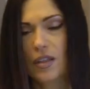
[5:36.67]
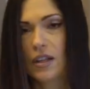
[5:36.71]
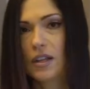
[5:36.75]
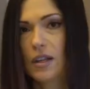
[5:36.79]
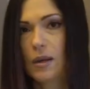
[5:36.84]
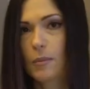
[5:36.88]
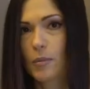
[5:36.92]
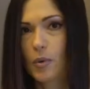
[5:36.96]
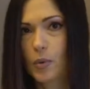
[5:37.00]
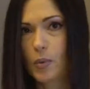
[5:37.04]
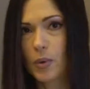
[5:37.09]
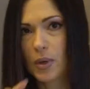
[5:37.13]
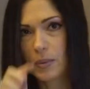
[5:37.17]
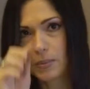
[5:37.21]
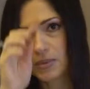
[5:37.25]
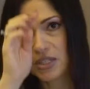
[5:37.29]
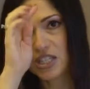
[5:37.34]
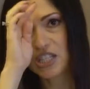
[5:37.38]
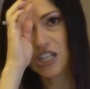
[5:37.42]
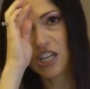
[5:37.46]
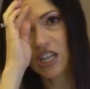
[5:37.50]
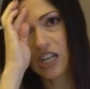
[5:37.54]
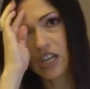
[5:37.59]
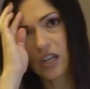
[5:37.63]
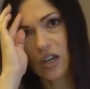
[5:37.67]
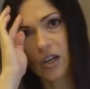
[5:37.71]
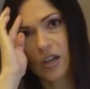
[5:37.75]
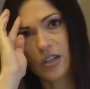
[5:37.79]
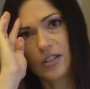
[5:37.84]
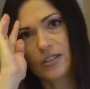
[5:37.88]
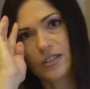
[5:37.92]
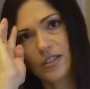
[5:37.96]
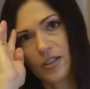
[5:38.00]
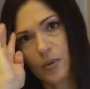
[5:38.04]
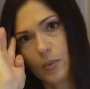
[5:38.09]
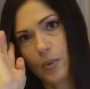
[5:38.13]
the number one mistake I
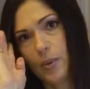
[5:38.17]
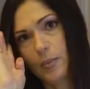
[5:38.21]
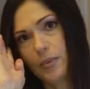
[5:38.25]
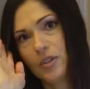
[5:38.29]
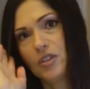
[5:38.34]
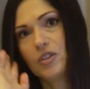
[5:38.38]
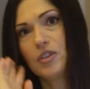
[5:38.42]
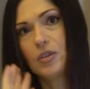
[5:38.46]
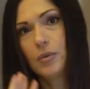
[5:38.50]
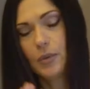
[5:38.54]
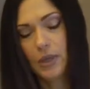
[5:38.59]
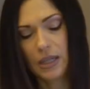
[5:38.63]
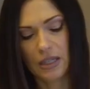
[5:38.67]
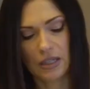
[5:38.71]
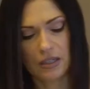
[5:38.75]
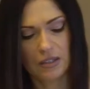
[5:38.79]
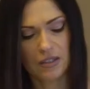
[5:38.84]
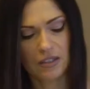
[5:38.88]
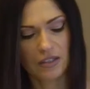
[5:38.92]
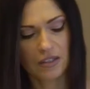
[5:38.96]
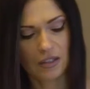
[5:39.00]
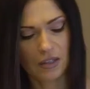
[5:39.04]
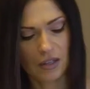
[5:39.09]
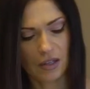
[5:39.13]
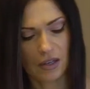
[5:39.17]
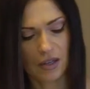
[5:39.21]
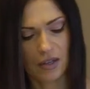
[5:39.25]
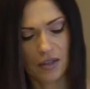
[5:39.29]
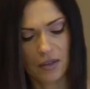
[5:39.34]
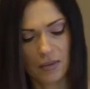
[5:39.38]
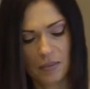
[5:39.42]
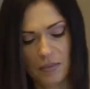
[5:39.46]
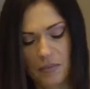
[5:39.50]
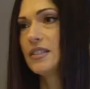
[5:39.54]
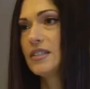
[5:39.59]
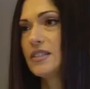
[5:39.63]
see women doing in a
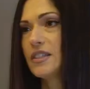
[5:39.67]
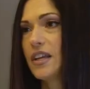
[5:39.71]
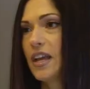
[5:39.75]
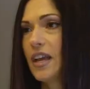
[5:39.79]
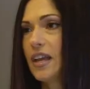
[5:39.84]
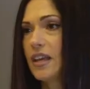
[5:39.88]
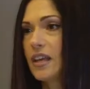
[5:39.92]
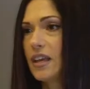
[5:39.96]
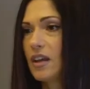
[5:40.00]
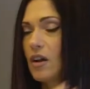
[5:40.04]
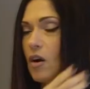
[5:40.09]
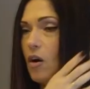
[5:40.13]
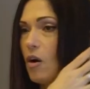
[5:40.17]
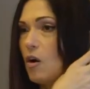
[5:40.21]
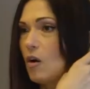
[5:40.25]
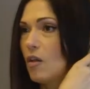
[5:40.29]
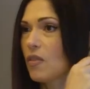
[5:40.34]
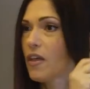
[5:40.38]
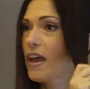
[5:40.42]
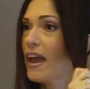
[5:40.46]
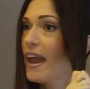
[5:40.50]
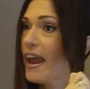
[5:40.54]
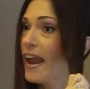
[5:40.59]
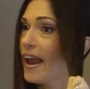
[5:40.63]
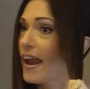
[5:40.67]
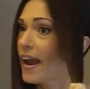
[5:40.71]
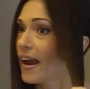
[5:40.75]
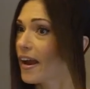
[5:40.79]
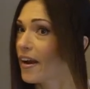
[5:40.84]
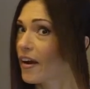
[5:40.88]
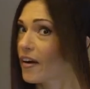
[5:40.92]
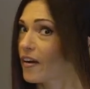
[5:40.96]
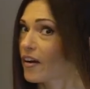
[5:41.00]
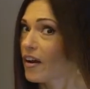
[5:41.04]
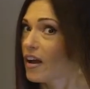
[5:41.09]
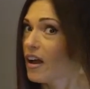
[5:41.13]
salon is taking all the
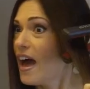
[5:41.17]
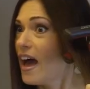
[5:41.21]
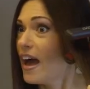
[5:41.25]
hair